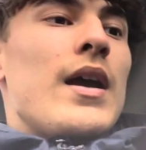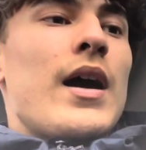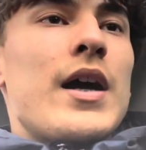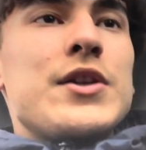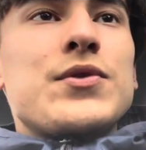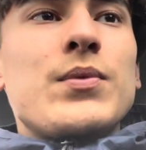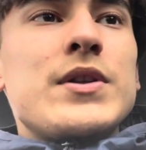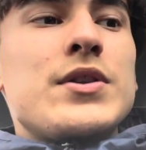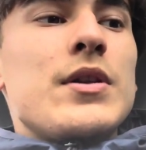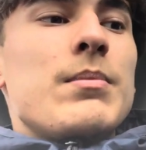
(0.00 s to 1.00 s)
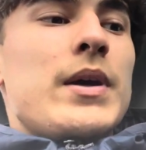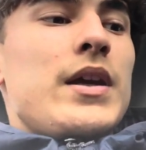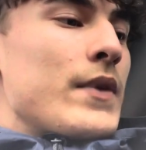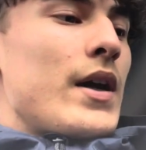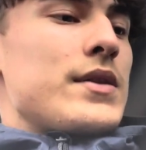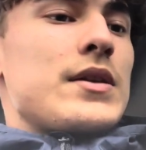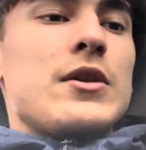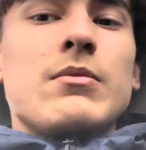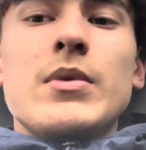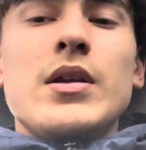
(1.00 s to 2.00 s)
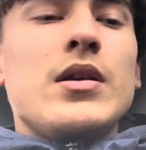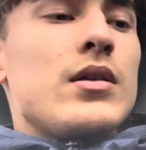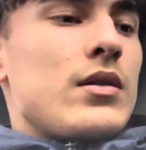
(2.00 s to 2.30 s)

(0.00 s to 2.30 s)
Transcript: I just went to the bank. I sent the money.